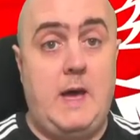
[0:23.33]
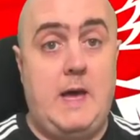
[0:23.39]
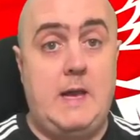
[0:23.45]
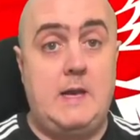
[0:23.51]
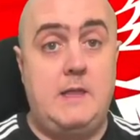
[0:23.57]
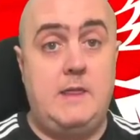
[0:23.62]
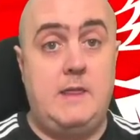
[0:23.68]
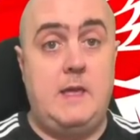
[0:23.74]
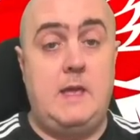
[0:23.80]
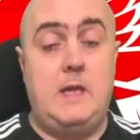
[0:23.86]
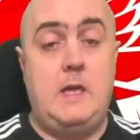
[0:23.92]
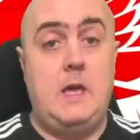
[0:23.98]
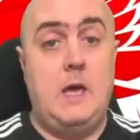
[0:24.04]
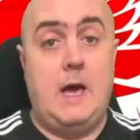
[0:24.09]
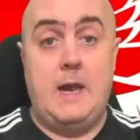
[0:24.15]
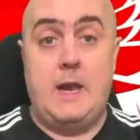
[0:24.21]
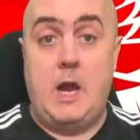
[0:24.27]
and I think
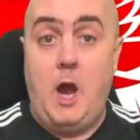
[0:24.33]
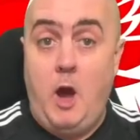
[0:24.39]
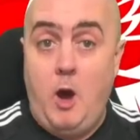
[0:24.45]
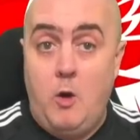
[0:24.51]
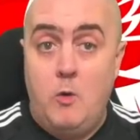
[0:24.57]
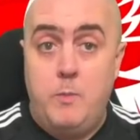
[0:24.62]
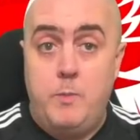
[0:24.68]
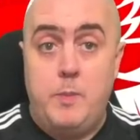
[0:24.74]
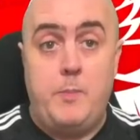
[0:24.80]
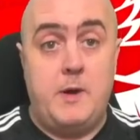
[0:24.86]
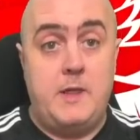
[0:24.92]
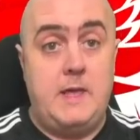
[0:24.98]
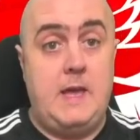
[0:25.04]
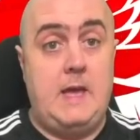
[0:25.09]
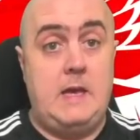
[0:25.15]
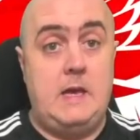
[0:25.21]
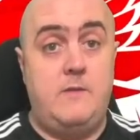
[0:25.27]
and I hope by the
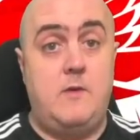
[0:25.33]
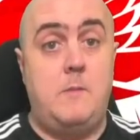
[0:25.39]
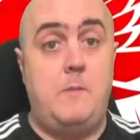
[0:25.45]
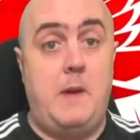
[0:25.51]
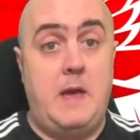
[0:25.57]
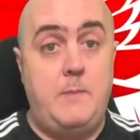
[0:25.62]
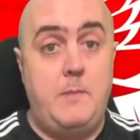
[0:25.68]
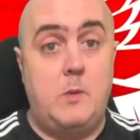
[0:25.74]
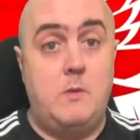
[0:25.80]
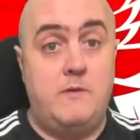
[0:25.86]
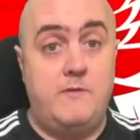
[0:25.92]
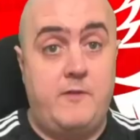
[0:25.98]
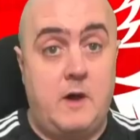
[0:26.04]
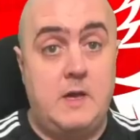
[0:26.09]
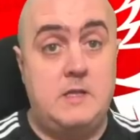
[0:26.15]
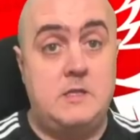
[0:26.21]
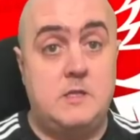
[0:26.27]
end of it, maybe we'll
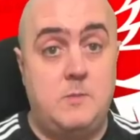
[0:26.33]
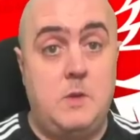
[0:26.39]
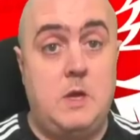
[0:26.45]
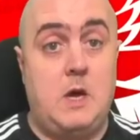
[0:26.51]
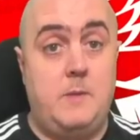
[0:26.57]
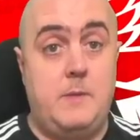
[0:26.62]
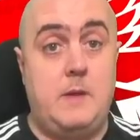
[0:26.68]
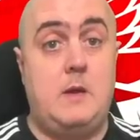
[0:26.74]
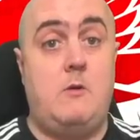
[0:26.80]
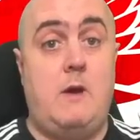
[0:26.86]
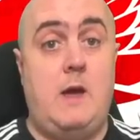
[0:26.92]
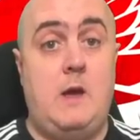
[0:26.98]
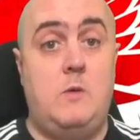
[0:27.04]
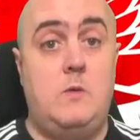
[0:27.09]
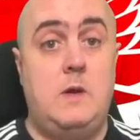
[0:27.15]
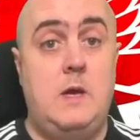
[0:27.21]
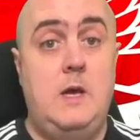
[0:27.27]
find some common
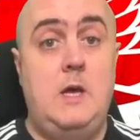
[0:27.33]
ground.